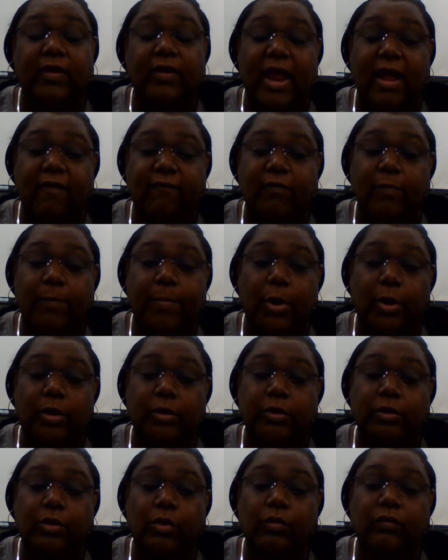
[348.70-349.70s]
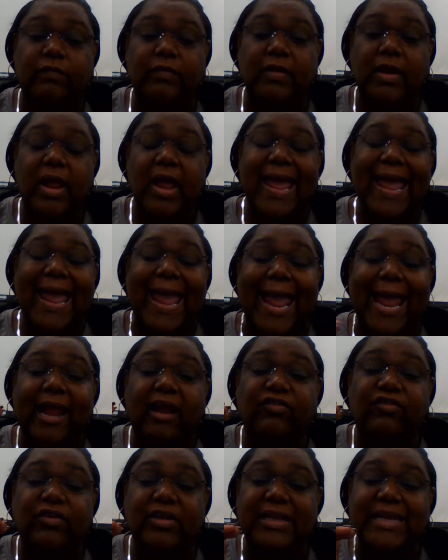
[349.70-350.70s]
alpha particles
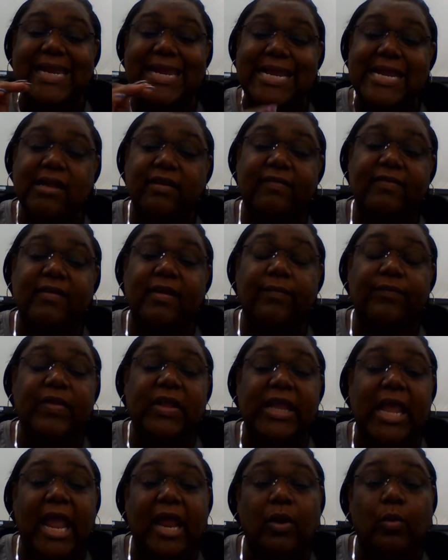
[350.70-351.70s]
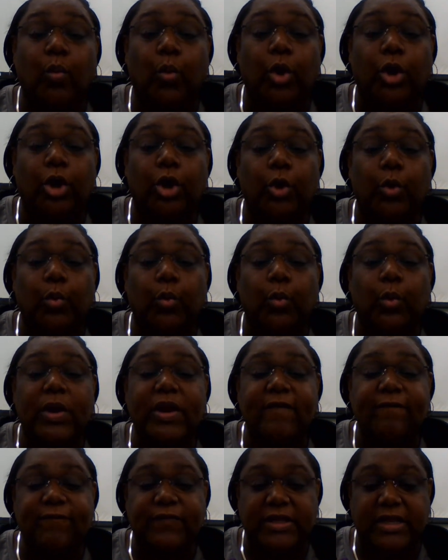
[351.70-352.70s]
actually hit something and were
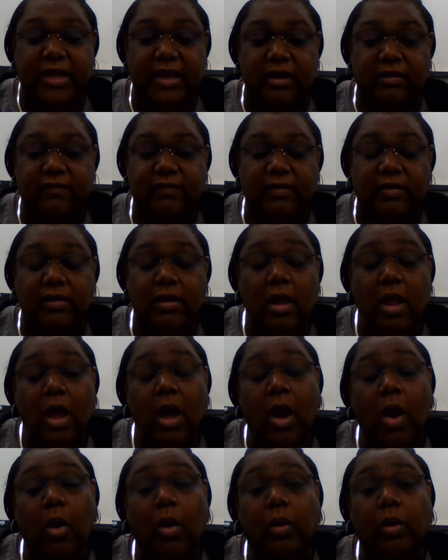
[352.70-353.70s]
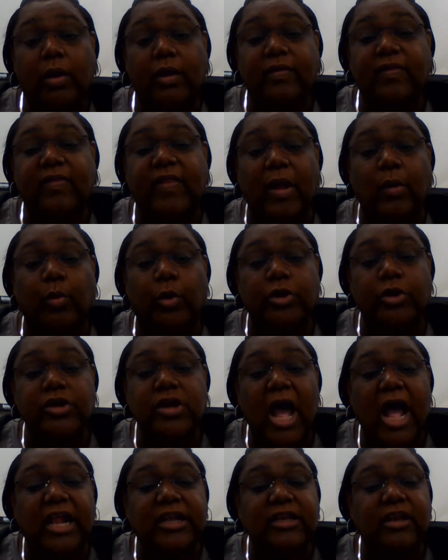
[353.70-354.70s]
reflected, or they were
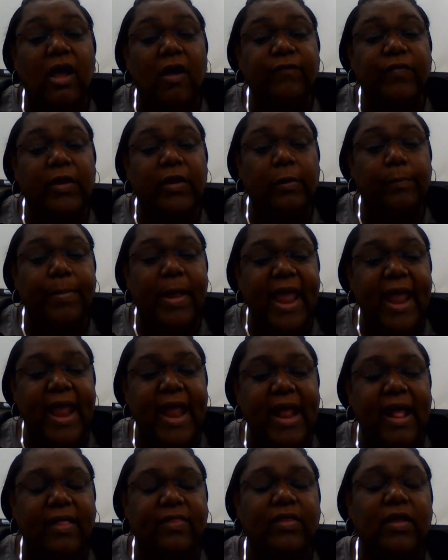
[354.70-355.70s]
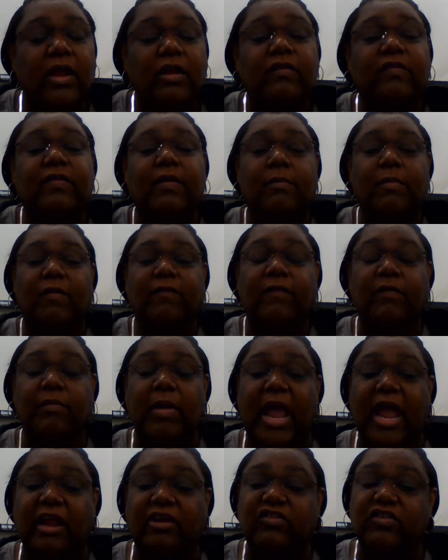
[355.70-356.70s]
knocked off their path. Some of them
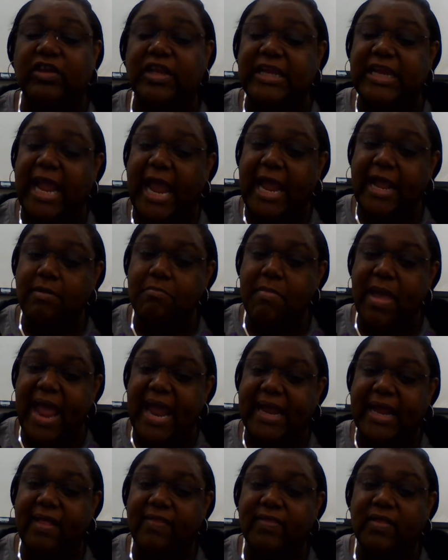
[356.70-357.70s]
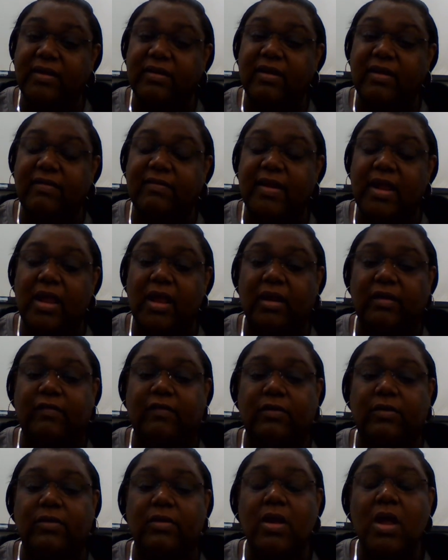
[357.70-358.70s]
actually came back at the
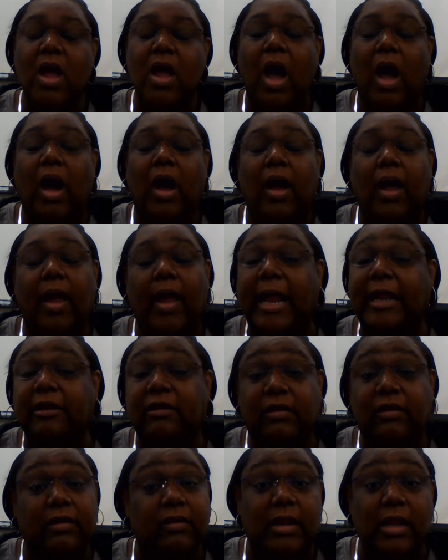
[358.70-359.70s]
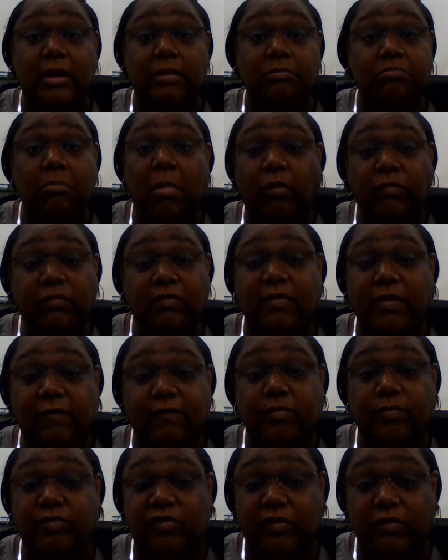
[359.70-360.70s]
detector, and then most of
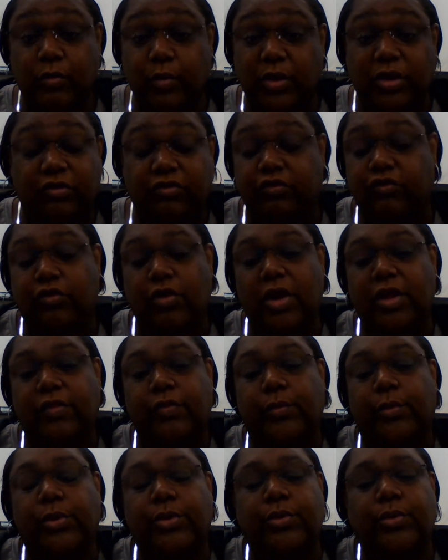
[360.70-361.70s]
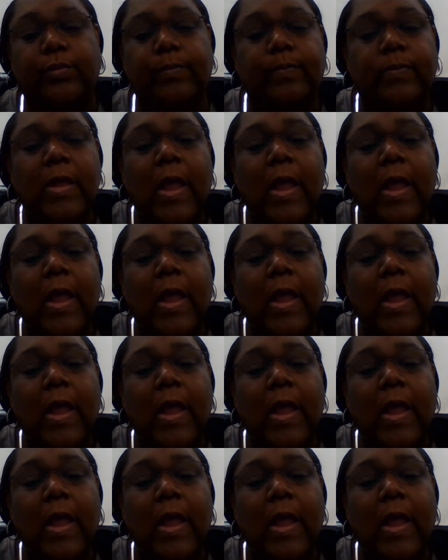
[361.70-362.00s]
them just went straight through.